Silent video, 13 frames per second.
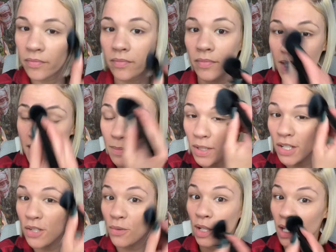this
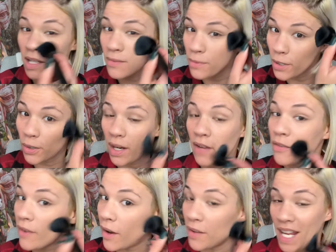brush really does work great for
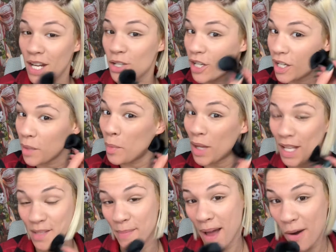foundation
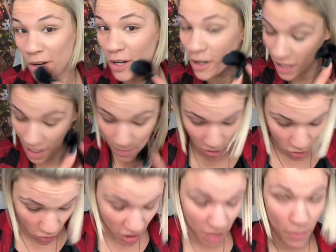plus powder. I'm going to
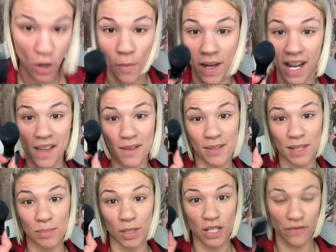show you in a moment. I use this
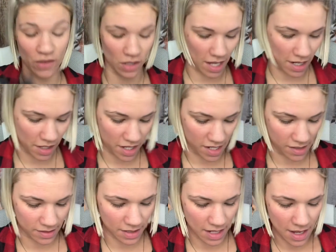brush for a lot of
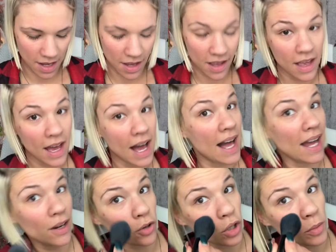things.
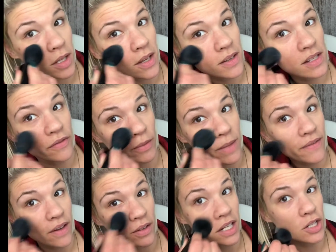I don't normally use it for my
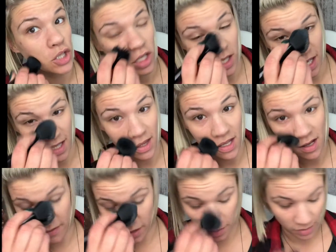foundation. I
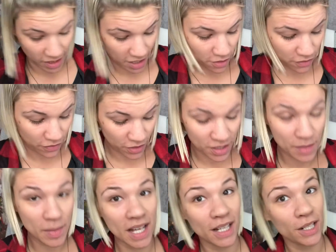love our Blender Full
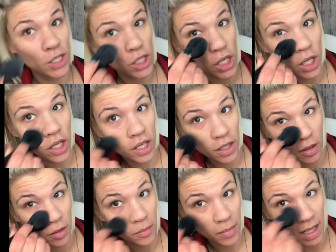Sponge,
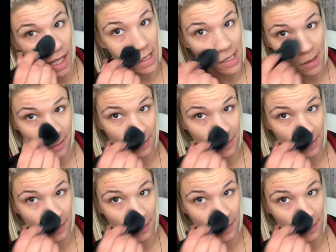but